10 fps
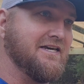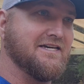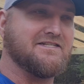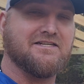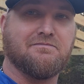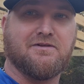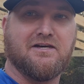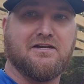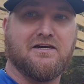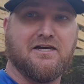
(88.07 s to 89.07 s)
get
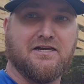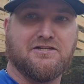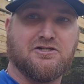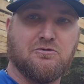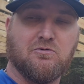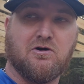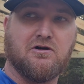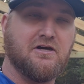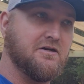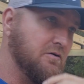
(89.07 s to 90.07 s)
something and chew
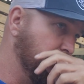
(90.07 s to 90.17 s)
on it